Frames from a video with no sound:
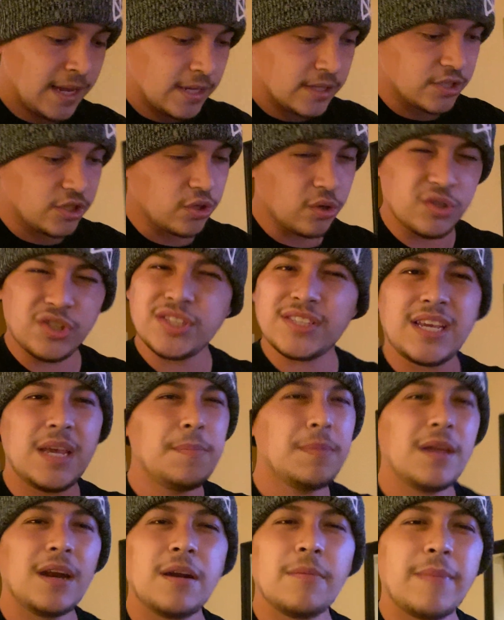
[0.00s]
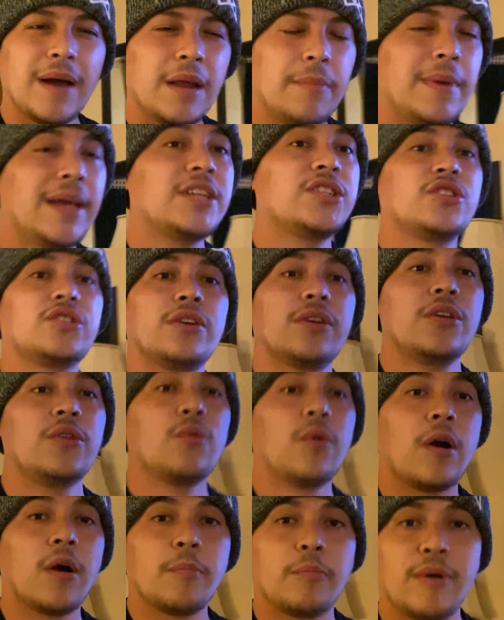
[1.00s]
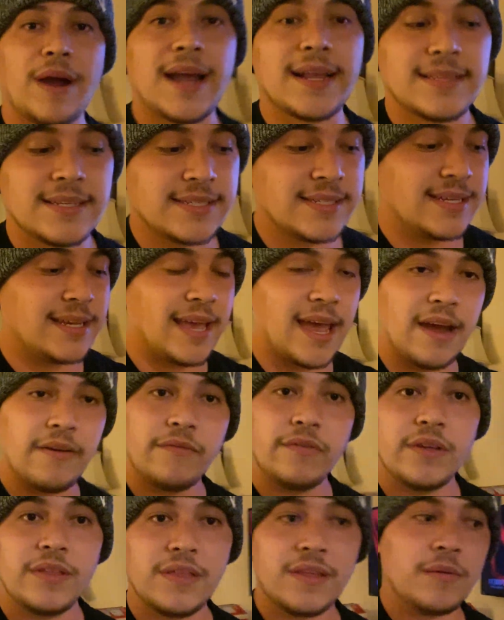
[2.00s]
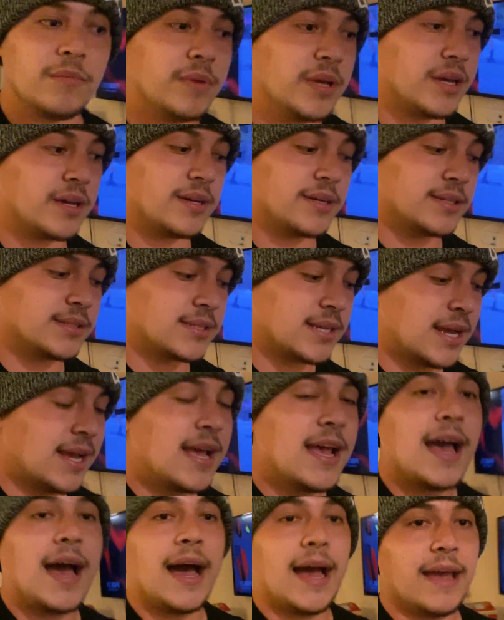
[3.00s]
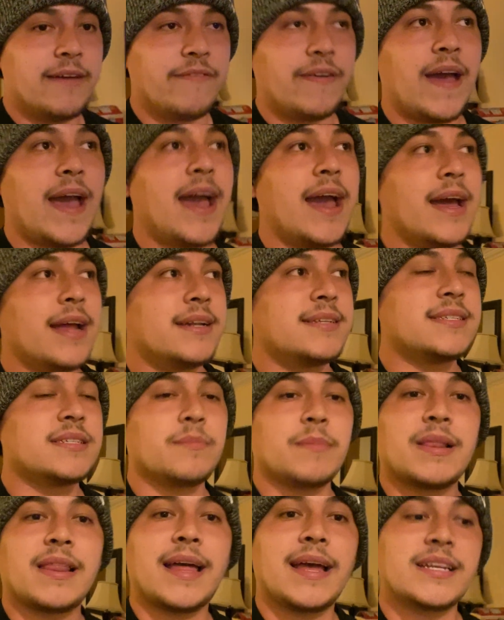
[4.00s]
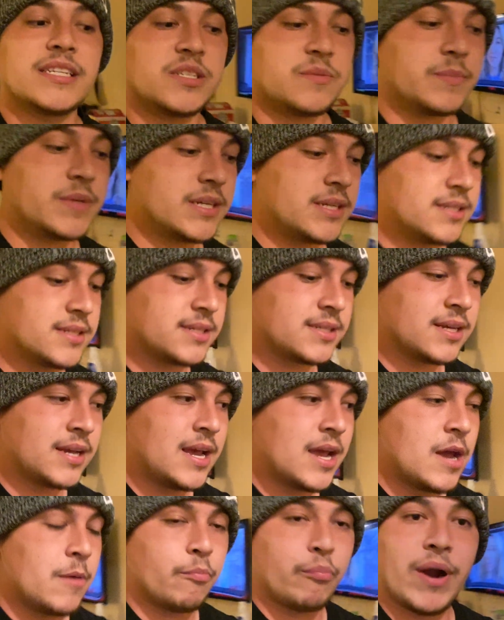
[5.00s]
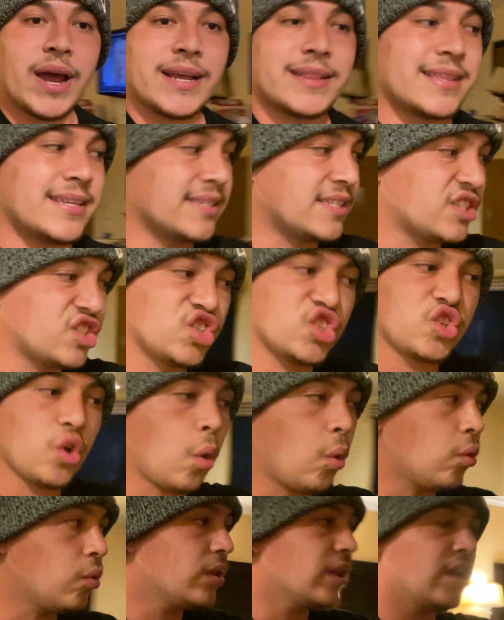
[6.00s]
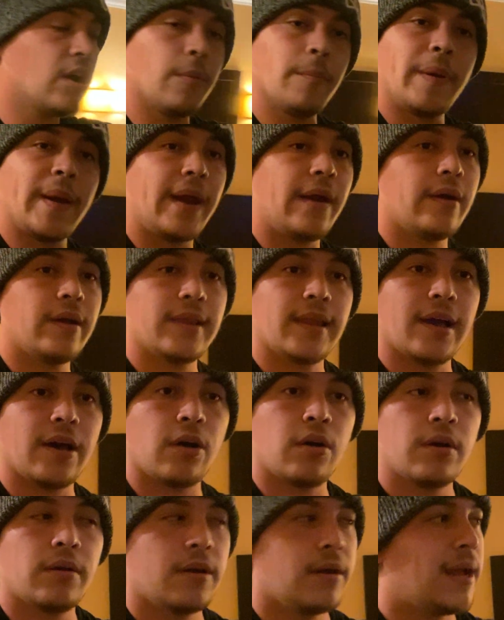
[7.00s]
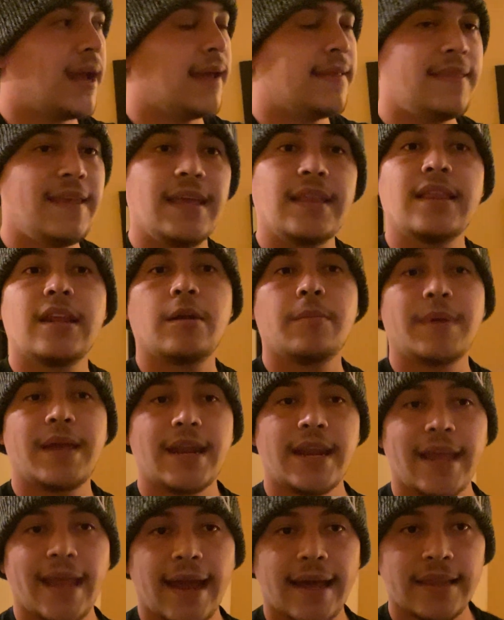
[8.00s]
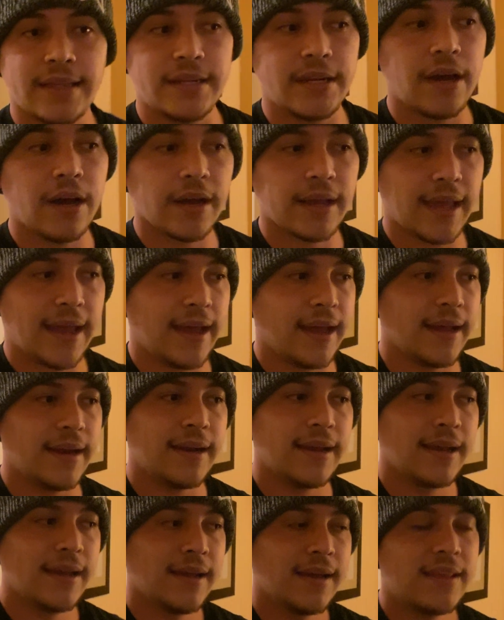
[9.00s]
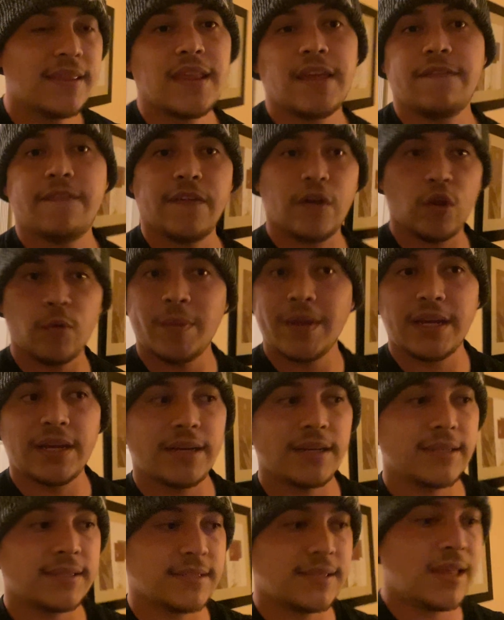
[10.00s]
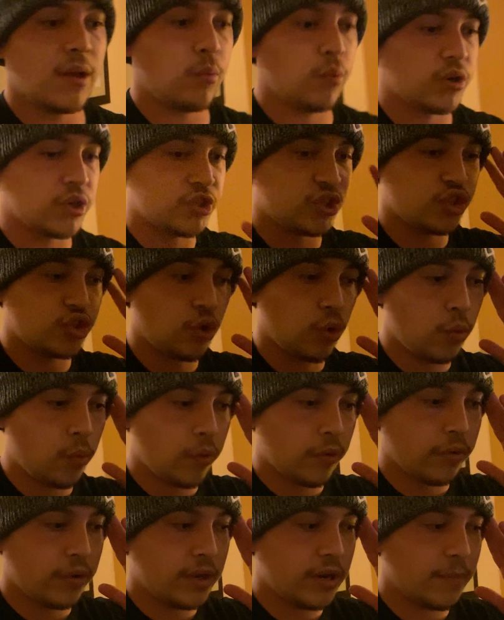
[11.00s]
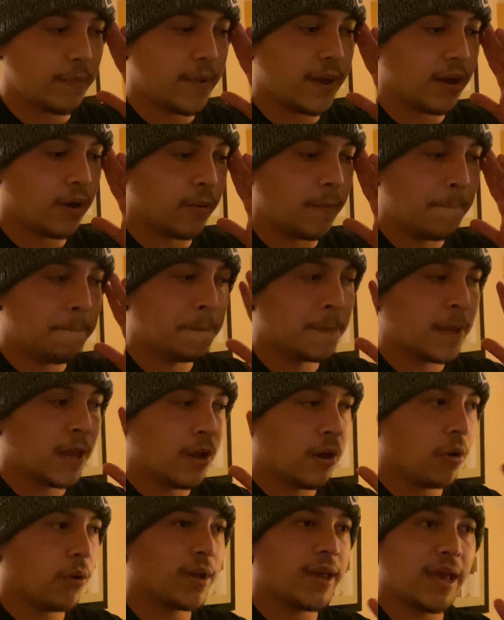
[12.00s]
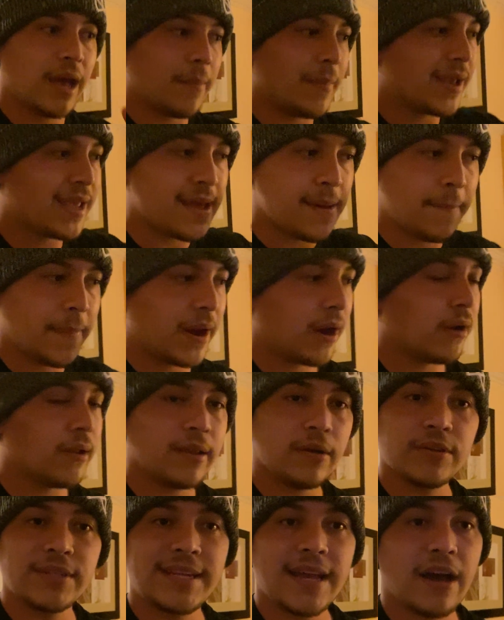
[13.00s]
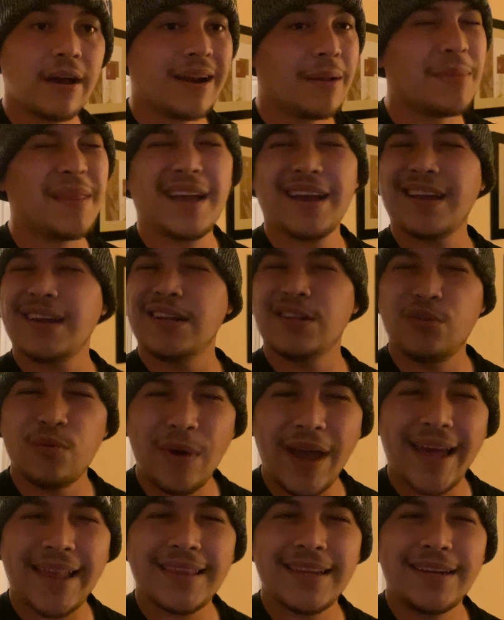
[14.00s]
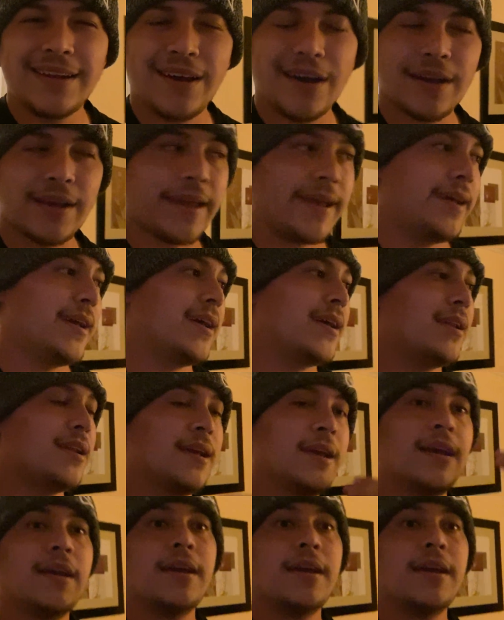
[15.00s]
So just keep that in mind. Make sure you are practicing everything, because I've had some classmates practice solely on parallel and they ended up getting alley dock, and they failed because they were so worried about, okay, I'm gonna get parallel down, I'm not gonna do alley dock, and